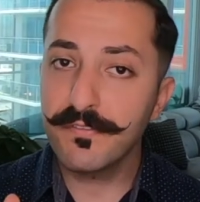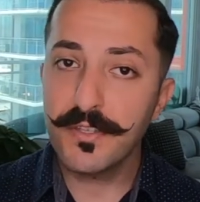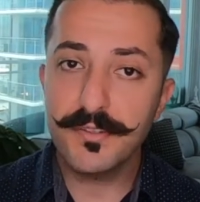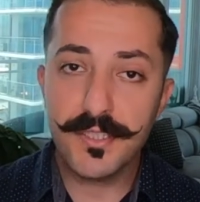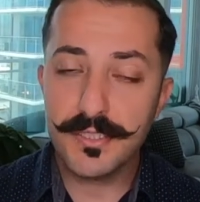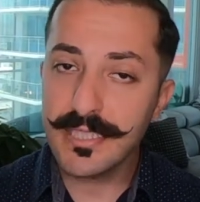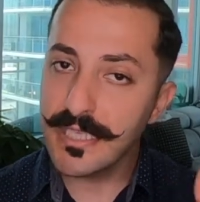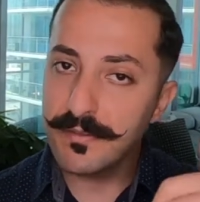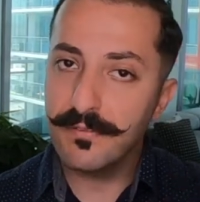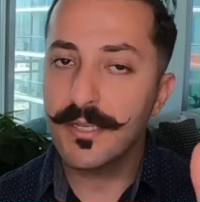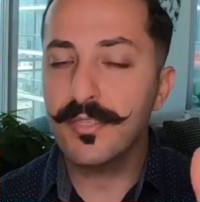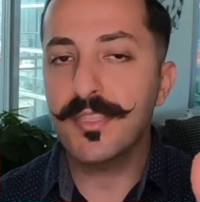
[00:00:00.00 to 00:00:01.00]
If you did,
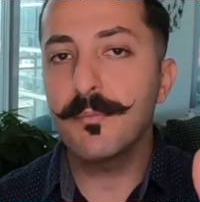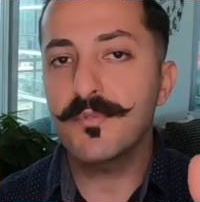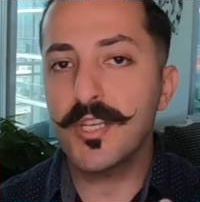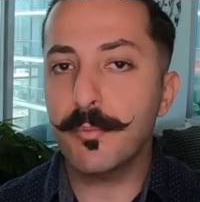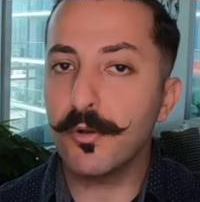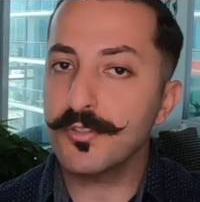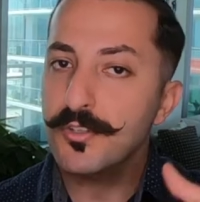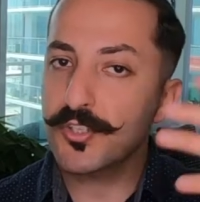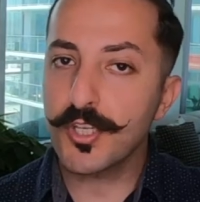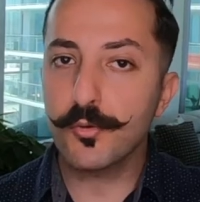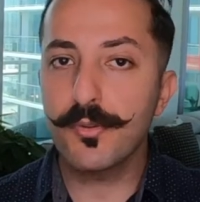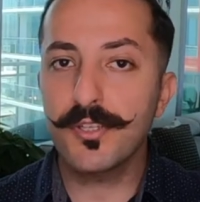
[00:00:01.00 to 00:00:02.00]
give it a thumbs up. Also
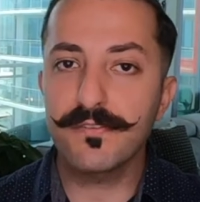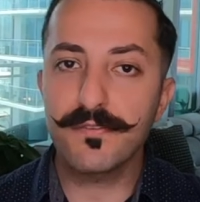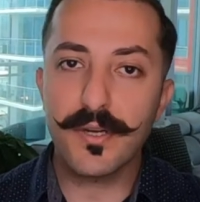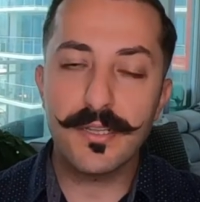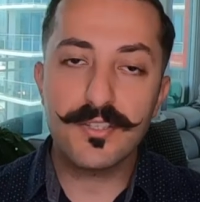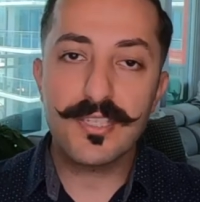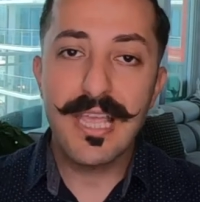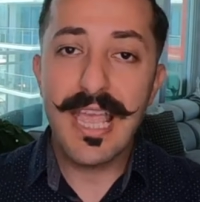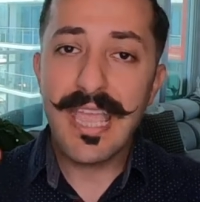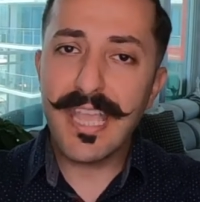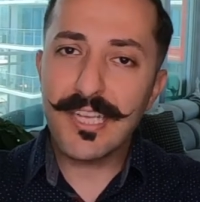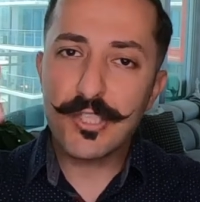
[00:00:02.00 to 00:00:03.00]
share with your friends,
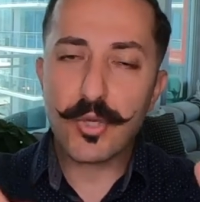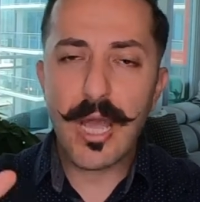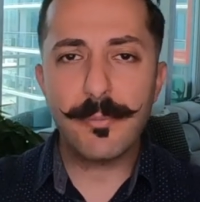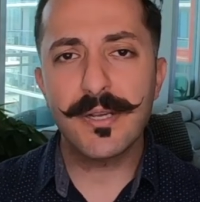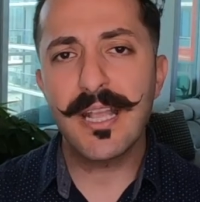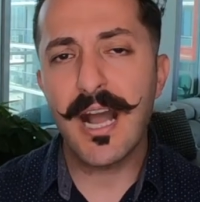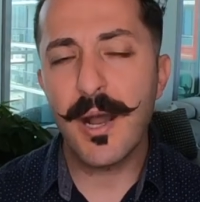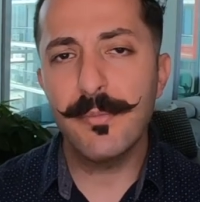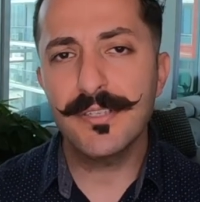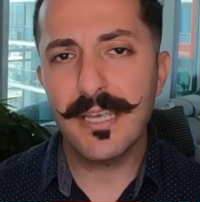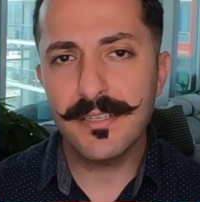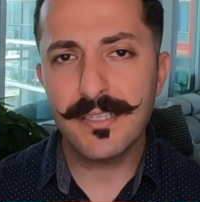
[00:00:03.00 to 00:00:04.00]
and drop a
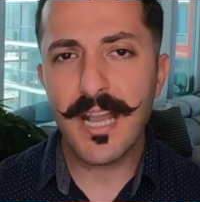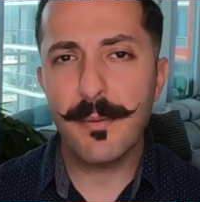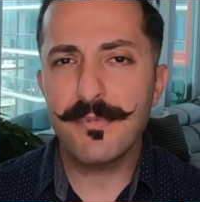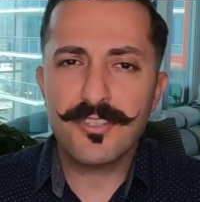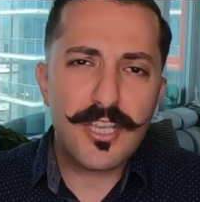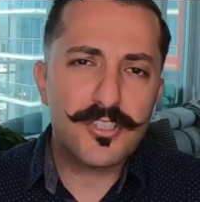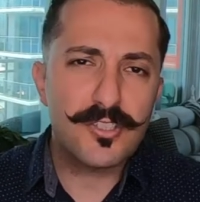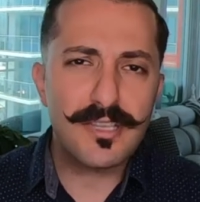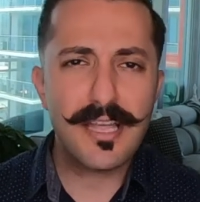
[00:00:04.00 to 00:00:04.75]
comment in the comment section.